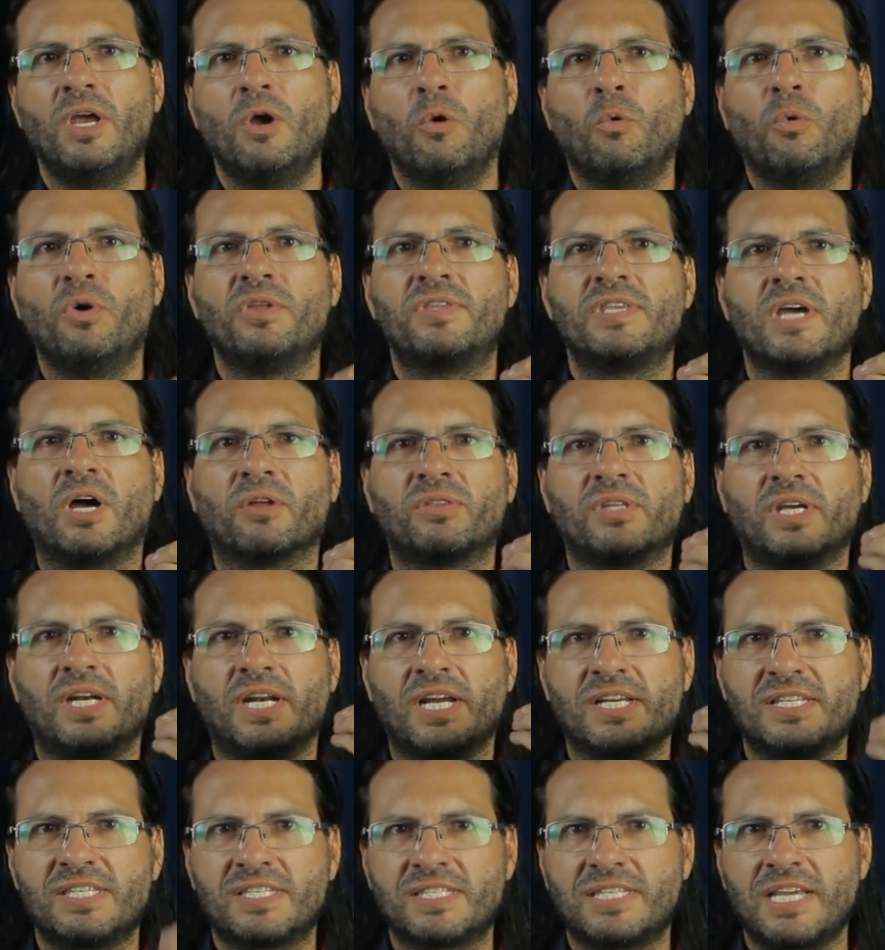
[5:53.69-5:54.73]
without an
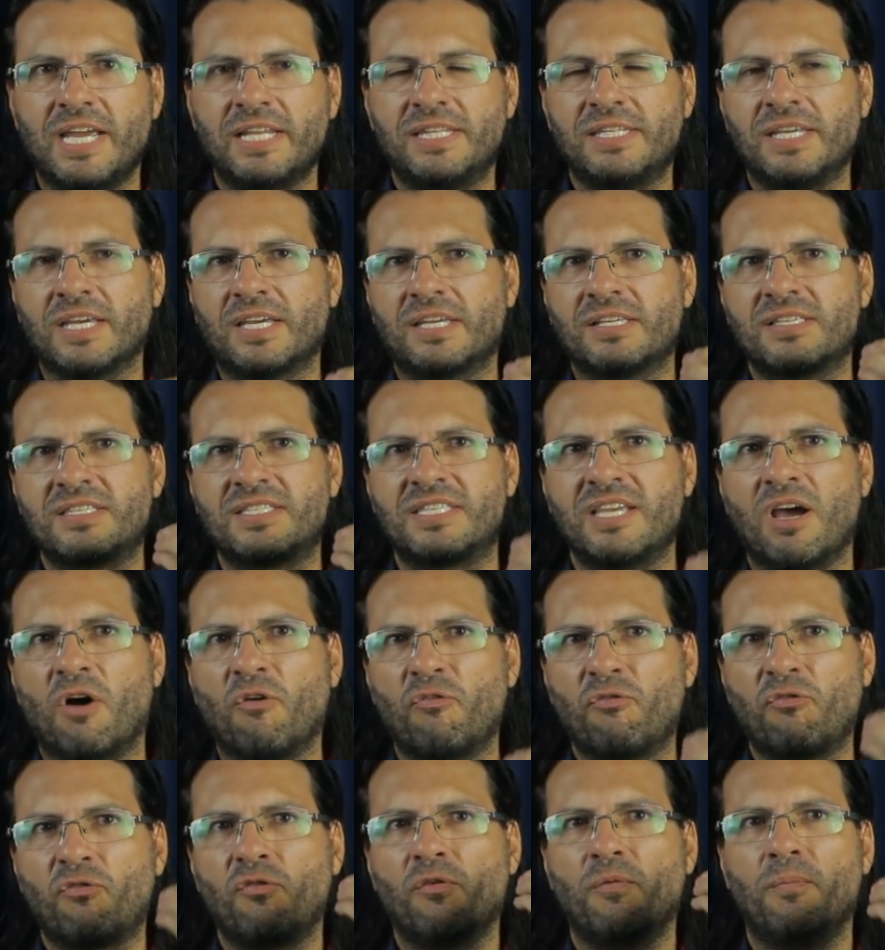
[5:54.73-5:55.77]
ascetic
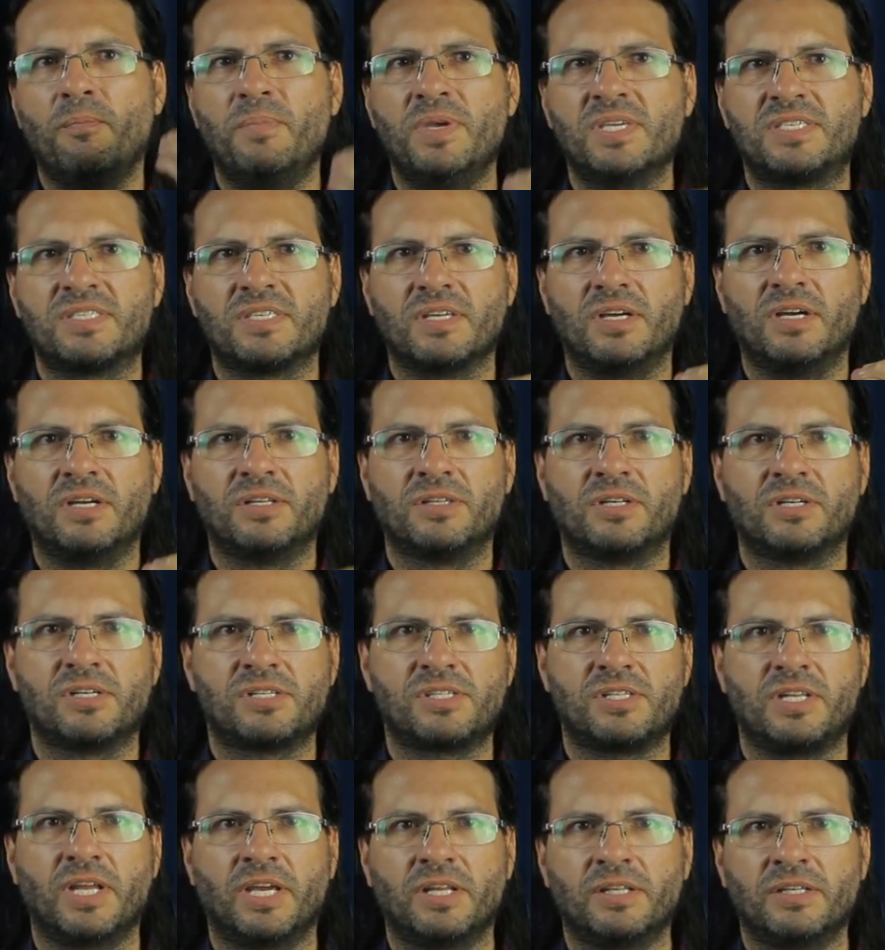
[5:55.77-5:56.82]

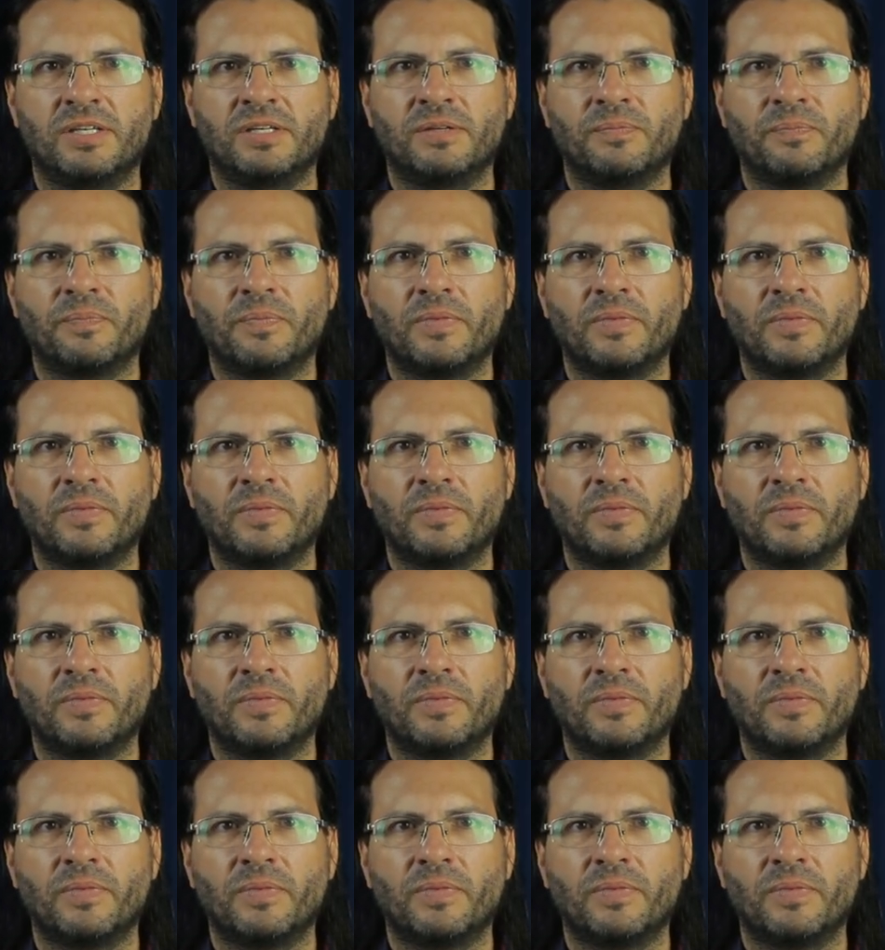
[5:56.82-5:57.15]
self-misunderstanding.